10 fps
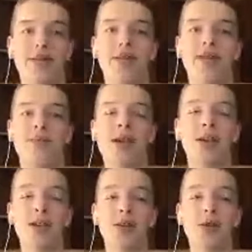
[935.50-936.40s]
make sure
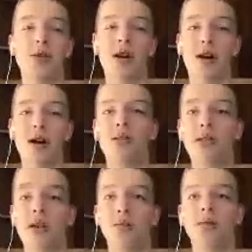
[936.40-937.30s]
you work on
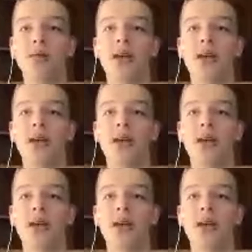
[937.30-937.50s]
those,